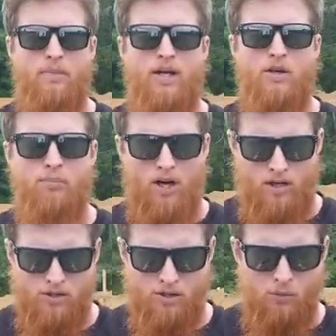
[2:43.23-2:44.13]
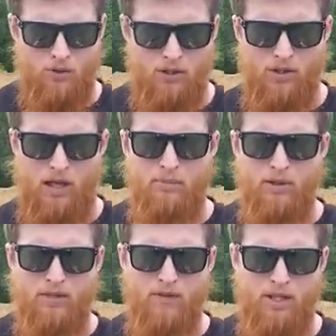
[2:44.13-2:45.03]
by their products. They're really good. I
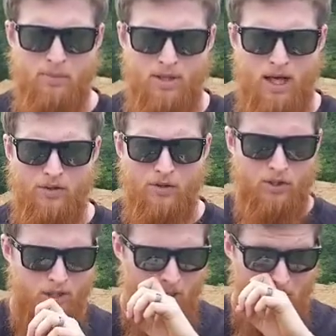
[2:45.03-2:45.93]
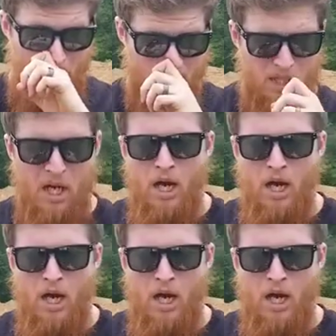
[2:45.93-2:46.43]
believe in them a lot. They're good gun guys.